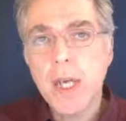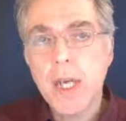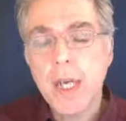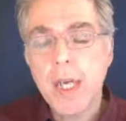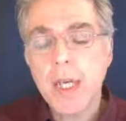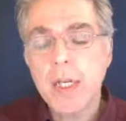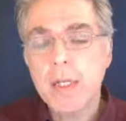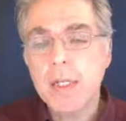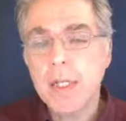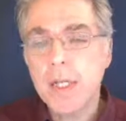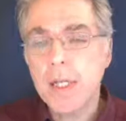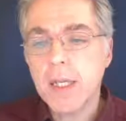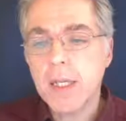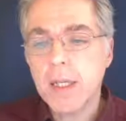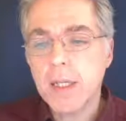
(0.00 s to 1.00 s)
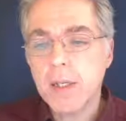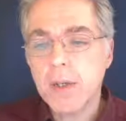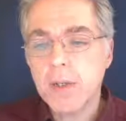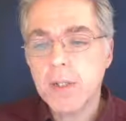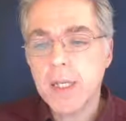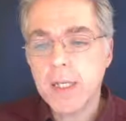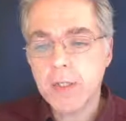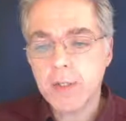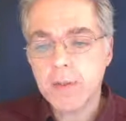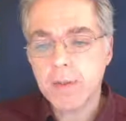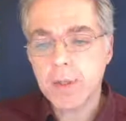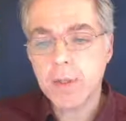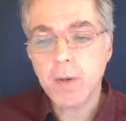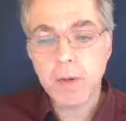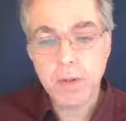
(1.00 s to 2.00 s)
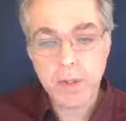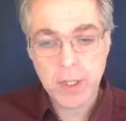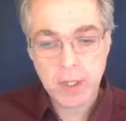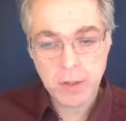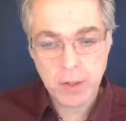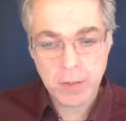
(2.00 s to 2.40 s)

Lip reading: in the context or in